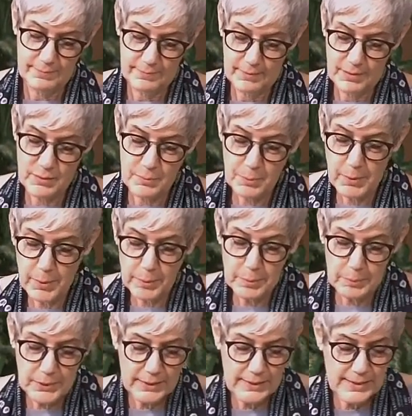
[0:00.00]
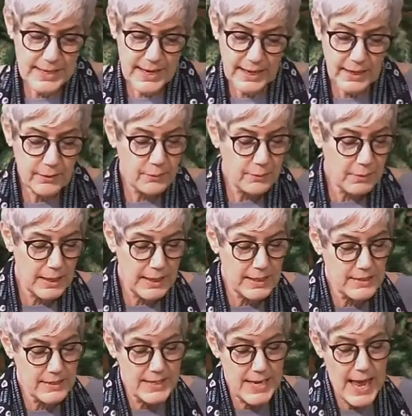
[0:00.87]
As Barbara Brown Taylor
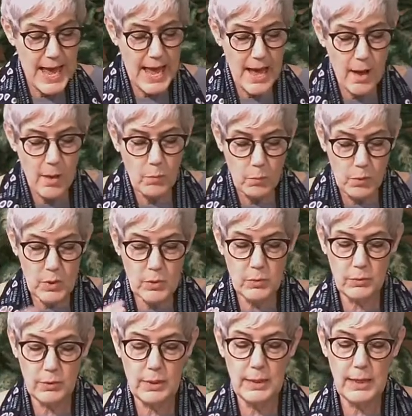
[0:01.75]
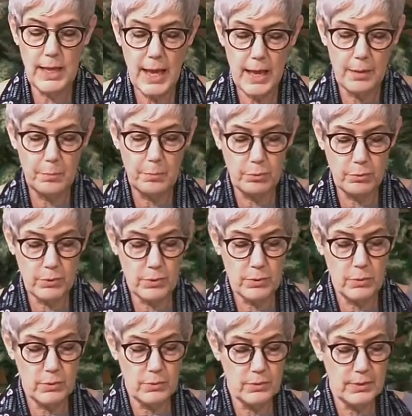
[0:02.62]
writes, "Now wounded and
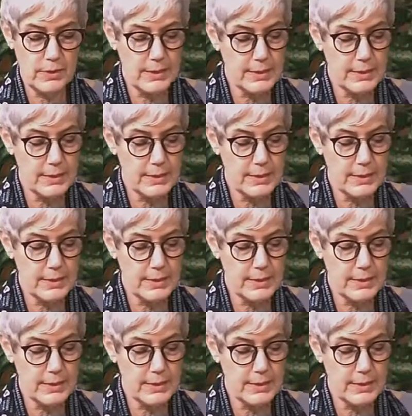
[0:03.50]
bruised,